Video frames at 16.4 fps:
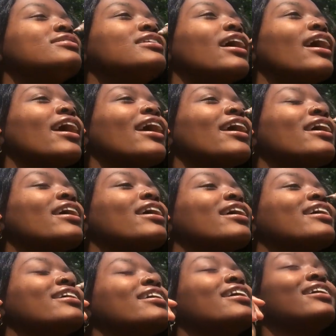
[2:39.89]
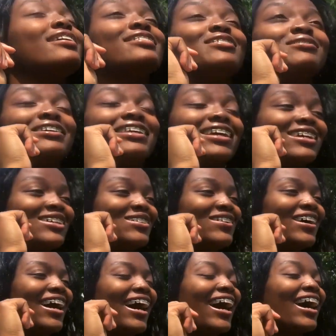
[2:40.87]
Dang! You getting
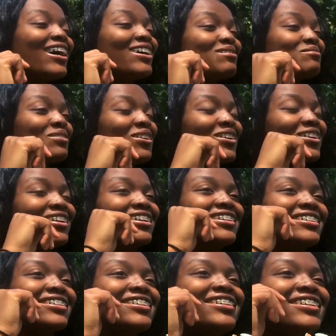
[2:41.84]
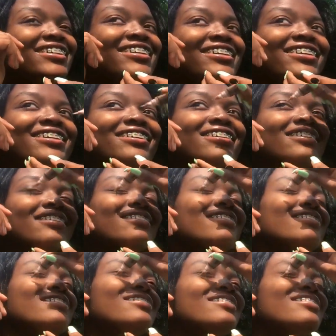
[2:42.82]
my eyeball.
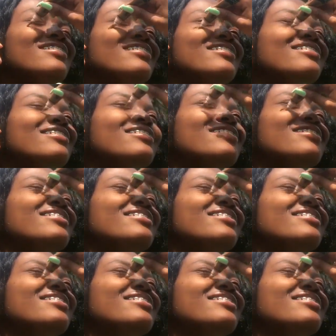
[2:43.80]
Hey.